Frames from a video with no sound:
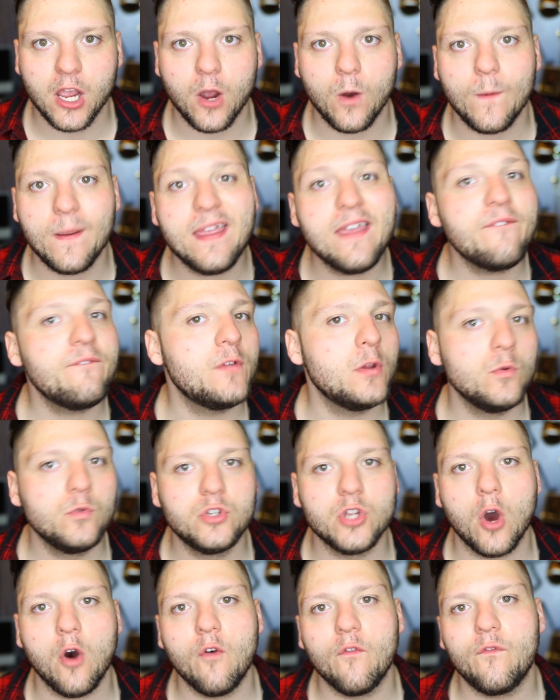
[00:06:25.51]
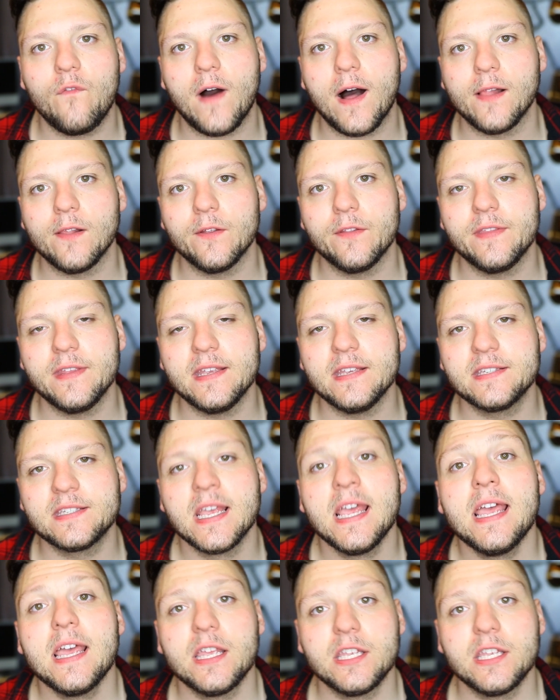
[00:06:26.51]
go if you don't follow these,